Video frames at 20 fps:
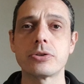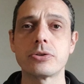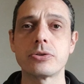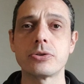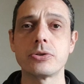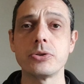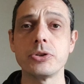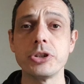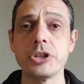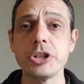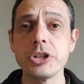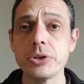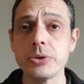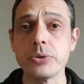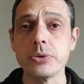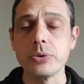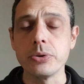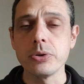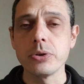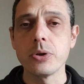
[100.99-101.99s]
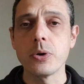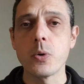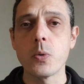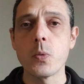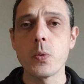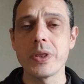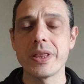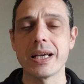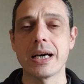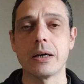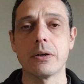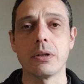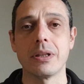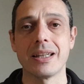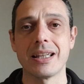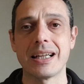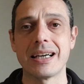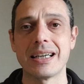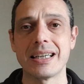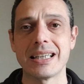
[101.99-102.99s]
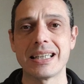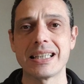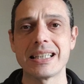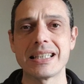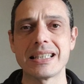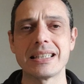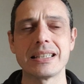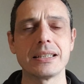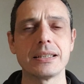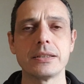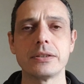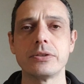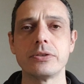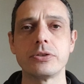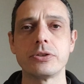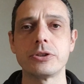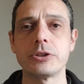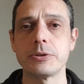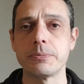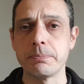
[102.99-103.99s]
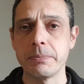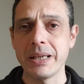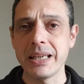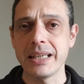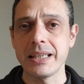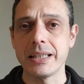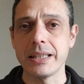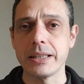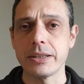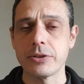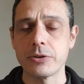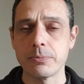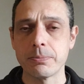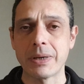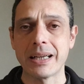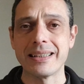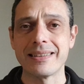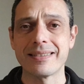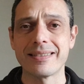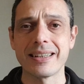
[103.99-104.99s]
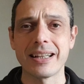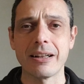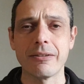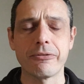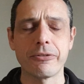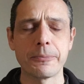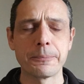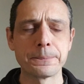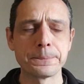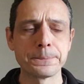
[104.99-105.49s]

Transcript: to you, without lying to me, to myself.